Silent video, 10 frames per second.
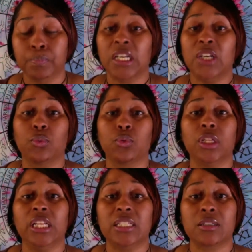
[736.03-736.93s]
and
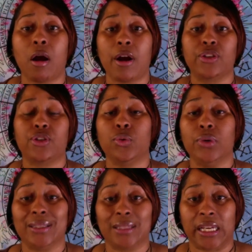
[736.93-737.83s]
really start
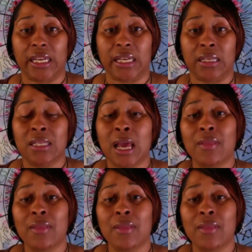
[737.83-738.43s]
doing things